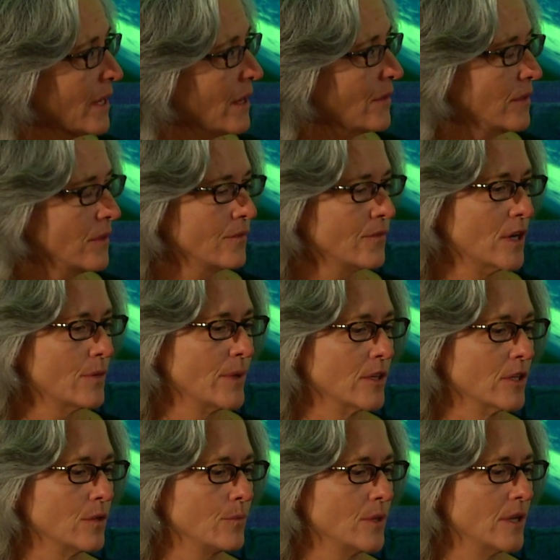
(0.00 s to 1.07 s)
health and the environmental
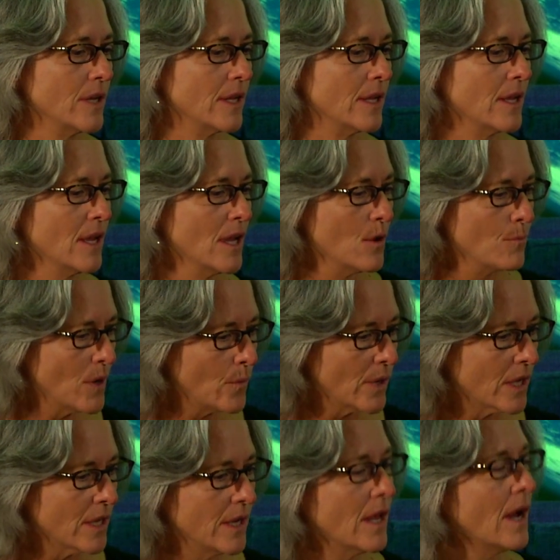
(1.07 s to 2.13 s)
community, but we
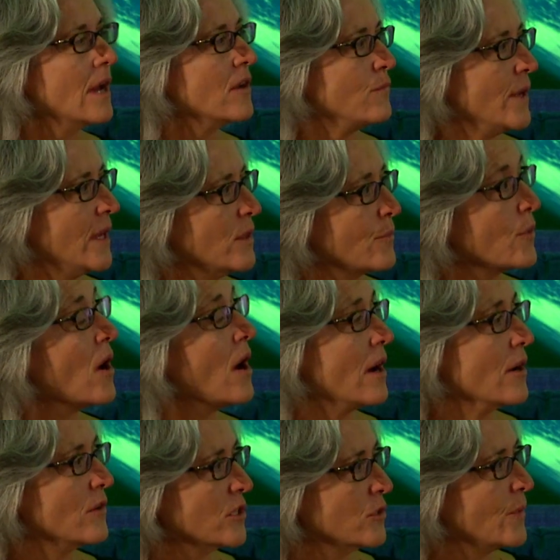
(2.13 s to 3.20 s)
could not have made the
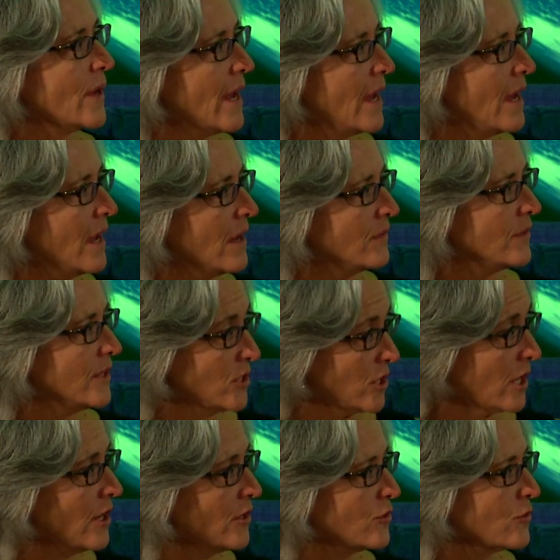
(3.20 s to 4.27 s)
progress we have as a
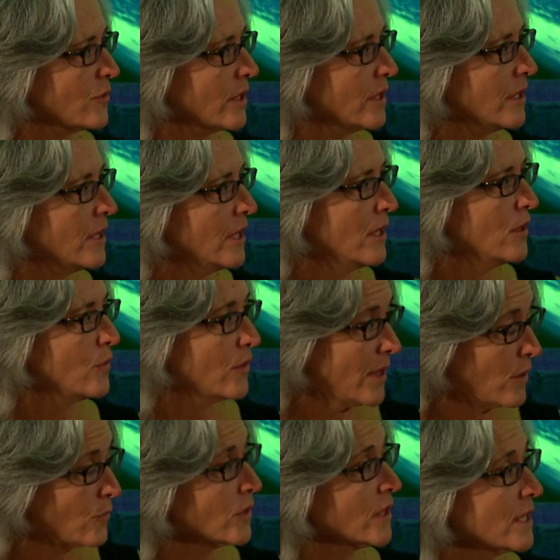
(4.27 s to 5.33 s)
country
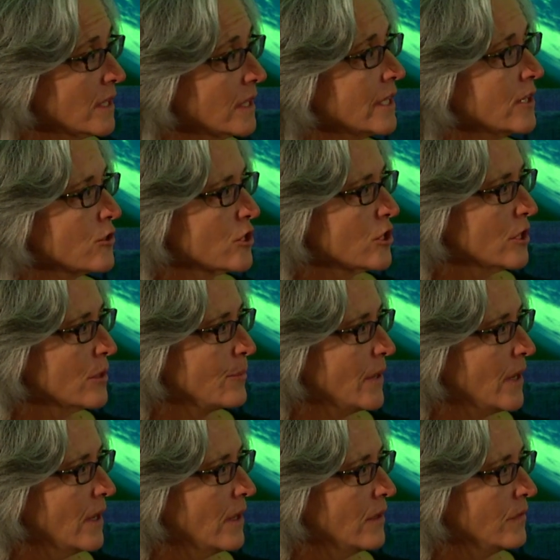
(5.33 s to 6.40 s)
without really the leadership
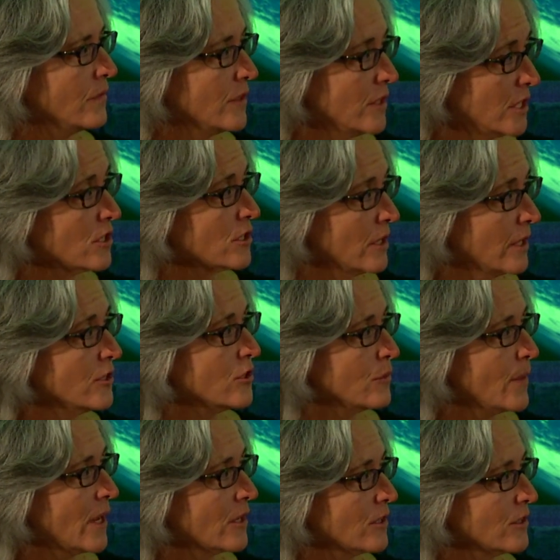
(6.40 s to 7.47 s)
of the diesel engine
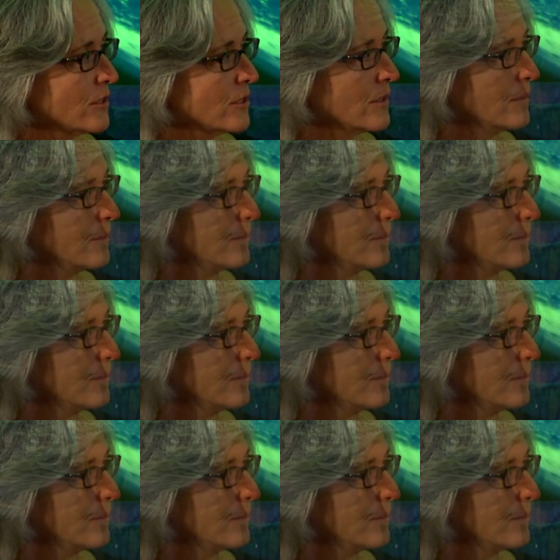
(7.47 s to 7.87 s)
makers.